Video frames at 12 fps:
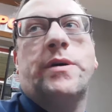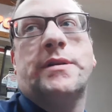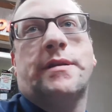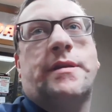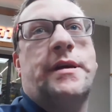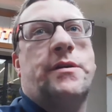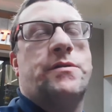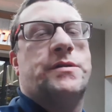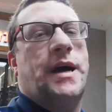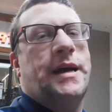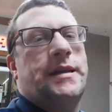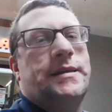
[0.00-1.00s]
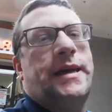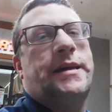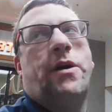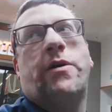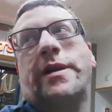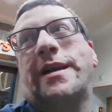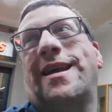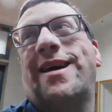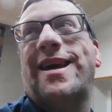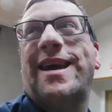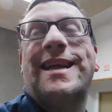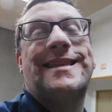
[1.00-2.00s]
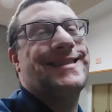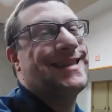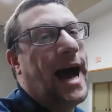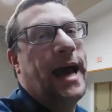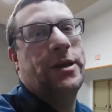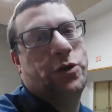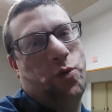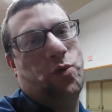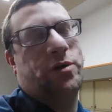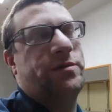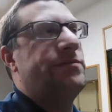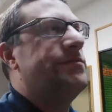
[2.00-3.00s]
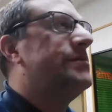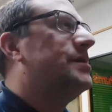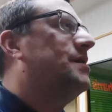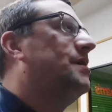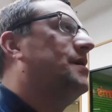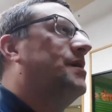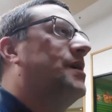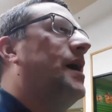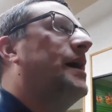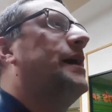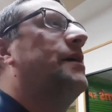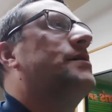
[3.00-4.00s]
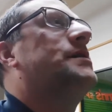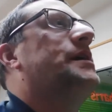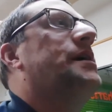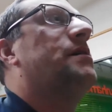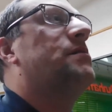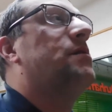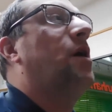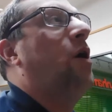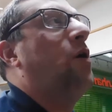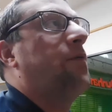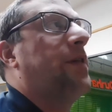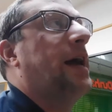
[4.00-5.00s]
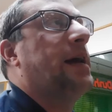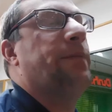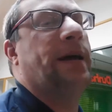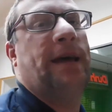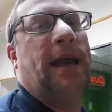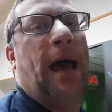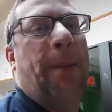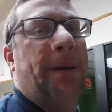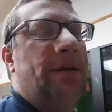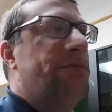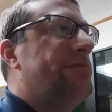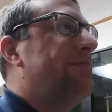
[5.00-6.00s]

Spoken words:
in the theater so I can take y'all on an inside tour. I guarantee you. Hopefully I can make that happen.